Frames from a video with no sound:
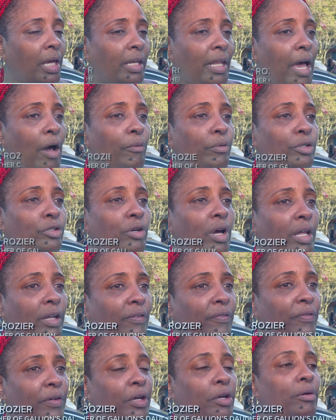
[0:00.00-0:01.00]
And now we're
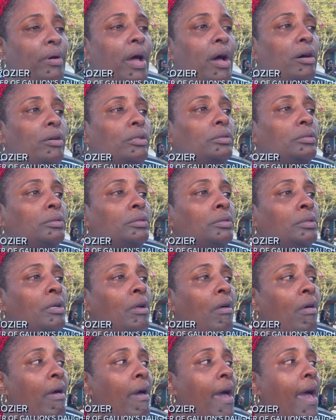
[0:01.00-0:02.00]
trying to figure out
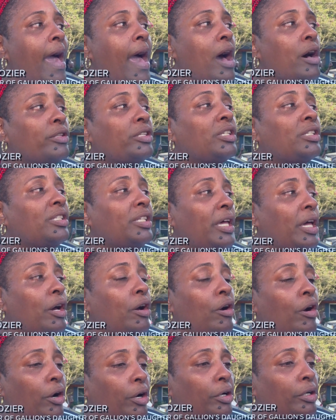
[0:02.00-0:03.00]
how to
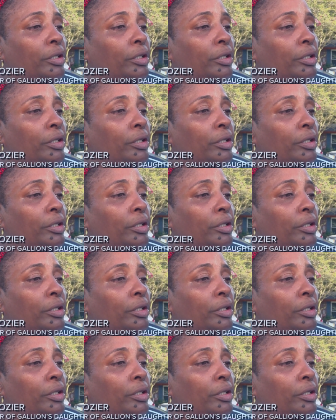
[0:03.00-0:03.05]
tell